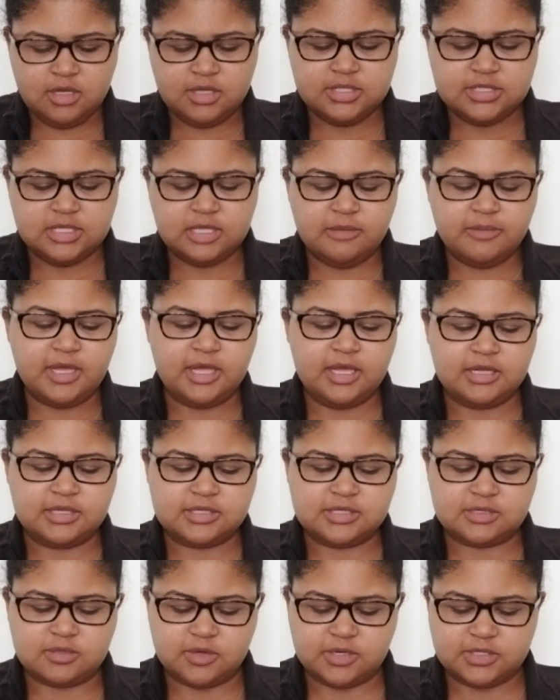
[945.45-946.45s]
Tell me about Eight of
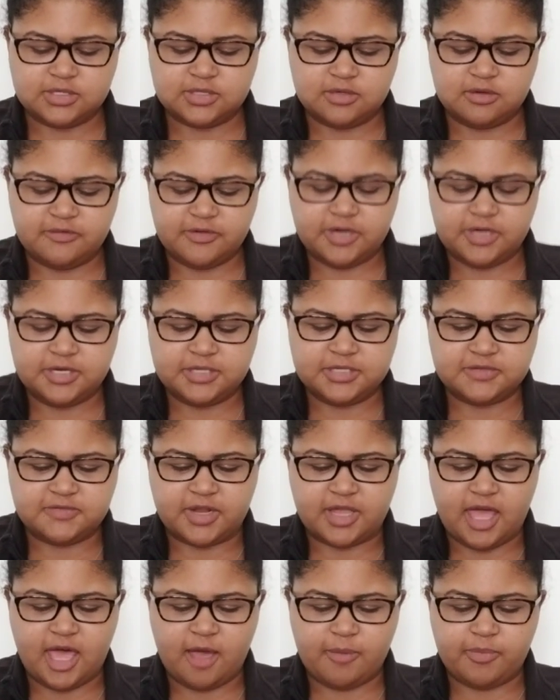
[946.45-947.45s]
Swords in reverse for
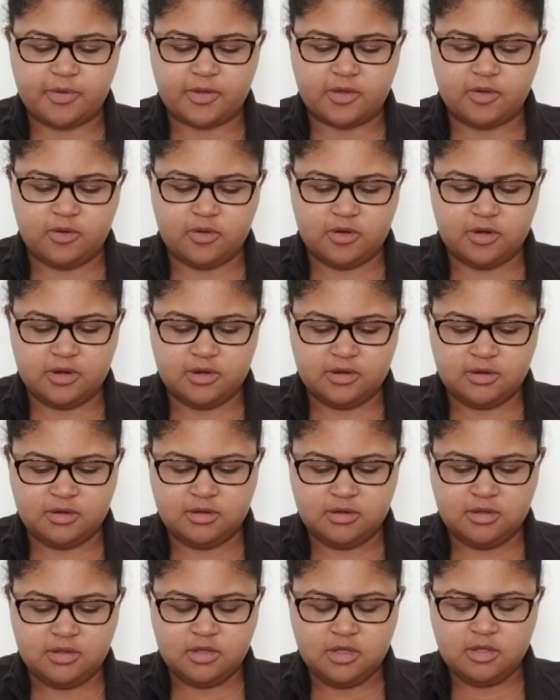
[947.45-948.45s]
Capricorn,
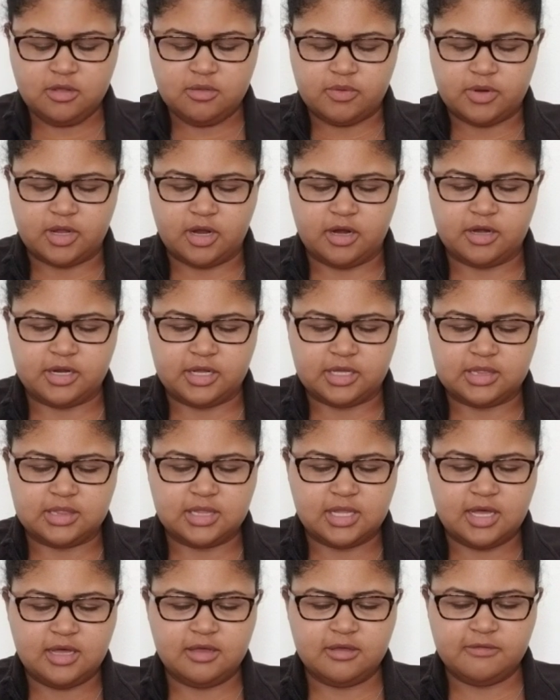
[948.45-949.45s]
regarding
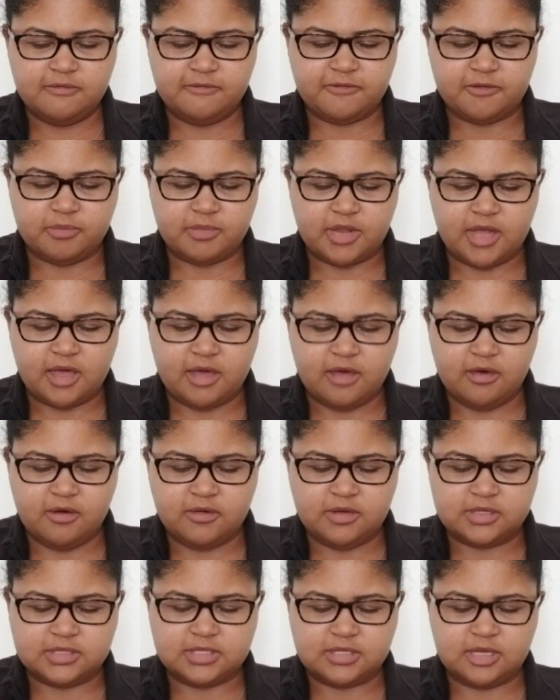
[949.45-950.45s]
love from now
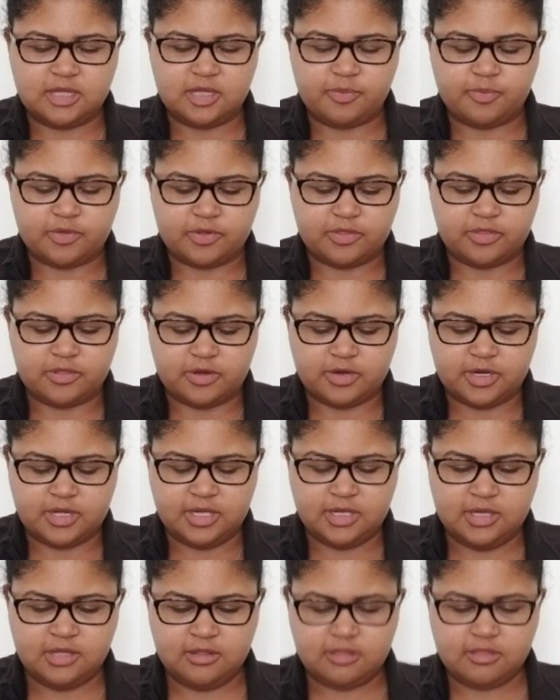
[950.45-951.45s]
until April
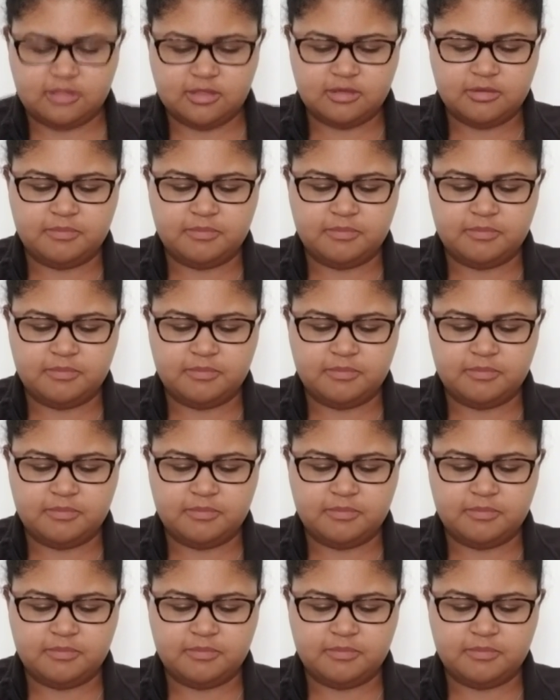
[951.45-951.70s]
30th.